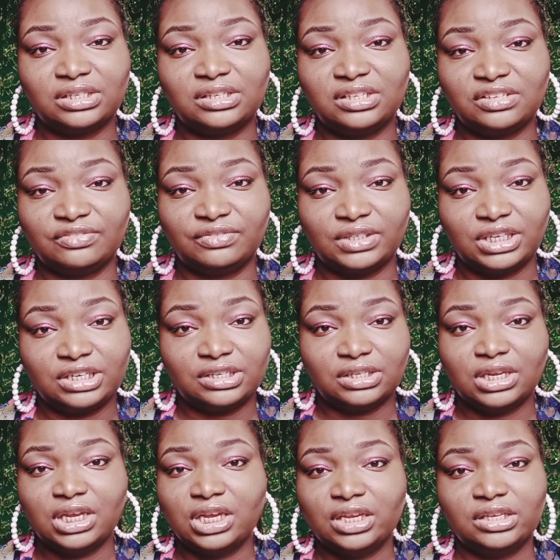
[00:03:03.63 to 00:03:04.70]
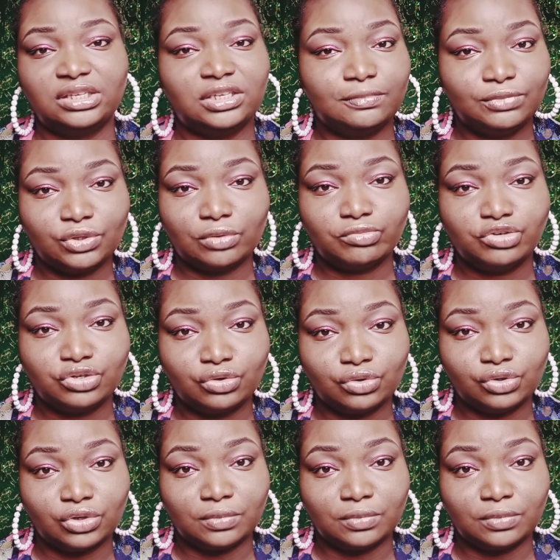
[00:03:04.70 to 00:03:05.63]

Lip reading: syphilis, symptoms shows up.